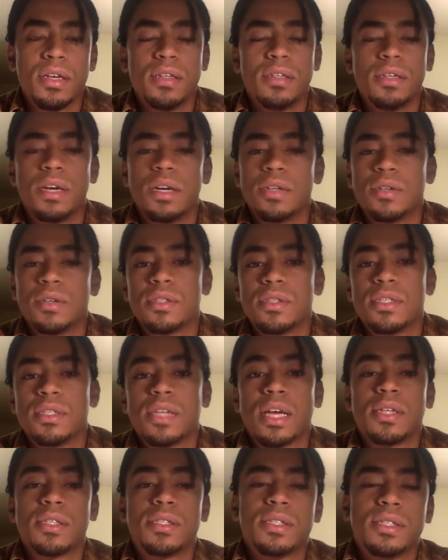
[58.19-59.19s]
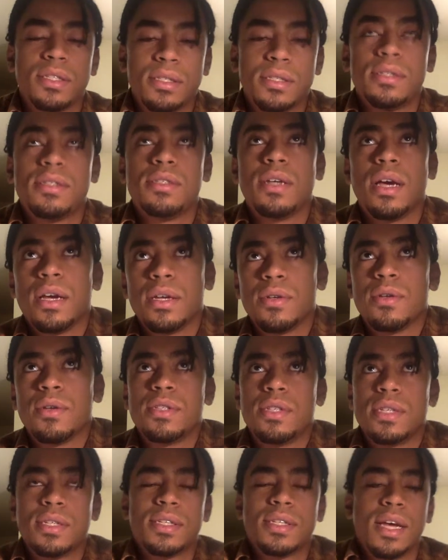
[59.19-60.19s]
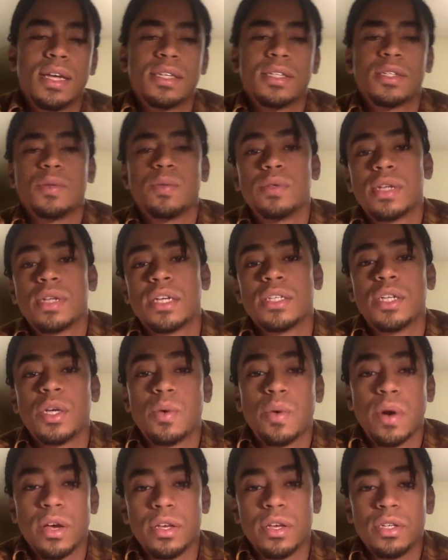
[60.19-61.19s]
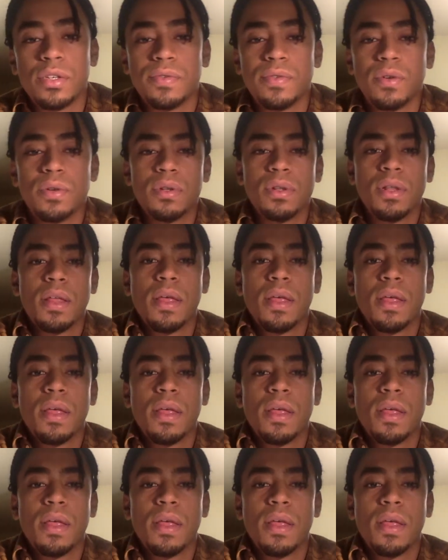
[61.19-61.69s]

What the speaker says: diagnostic test was actually quite useful.